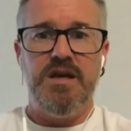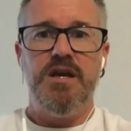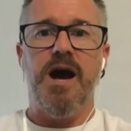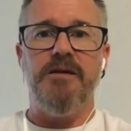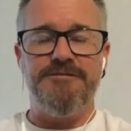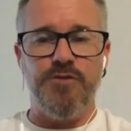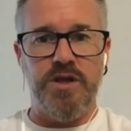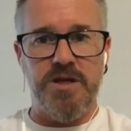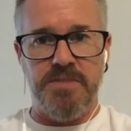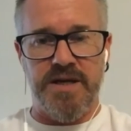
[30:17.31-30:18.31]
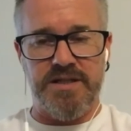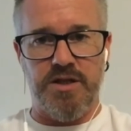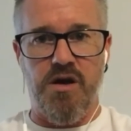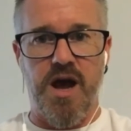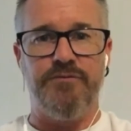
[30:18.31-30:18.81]
Yes. A full and abundant
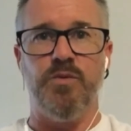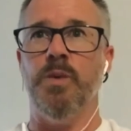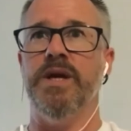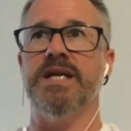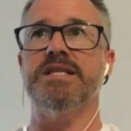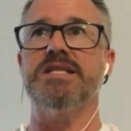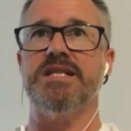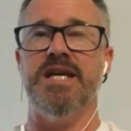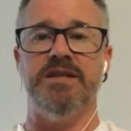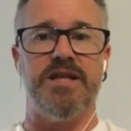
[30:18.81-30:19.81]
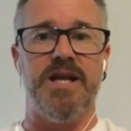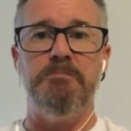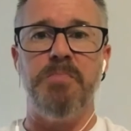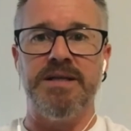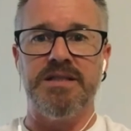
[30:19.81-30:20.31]
life. And when we understand that
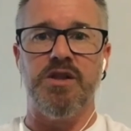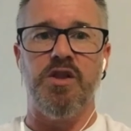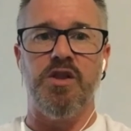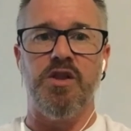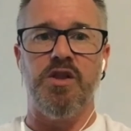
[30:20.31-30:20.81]
abundant life,